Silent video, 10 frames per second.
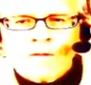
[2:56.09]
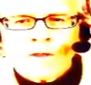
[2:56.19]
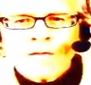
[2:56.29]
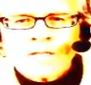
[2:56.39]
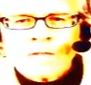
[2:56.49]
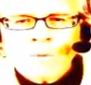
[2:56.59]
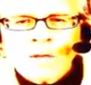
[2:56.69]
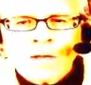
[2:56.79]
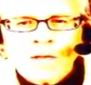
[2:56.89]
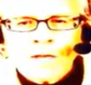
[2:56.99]
This
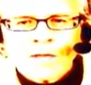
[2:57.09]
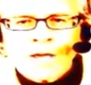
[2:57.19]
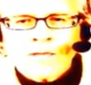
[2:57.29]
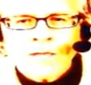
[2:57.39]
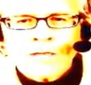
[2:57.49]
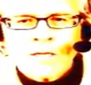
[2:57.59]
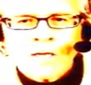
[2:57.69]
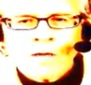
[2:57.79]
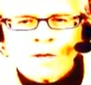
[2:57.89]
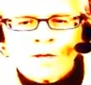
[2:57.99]
minute can't teach
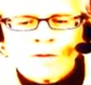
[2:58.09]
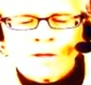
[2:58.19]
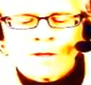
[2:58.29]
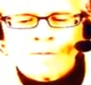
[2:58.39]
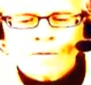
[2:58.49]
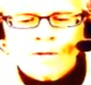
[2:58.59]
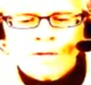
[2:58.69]
the ego anything.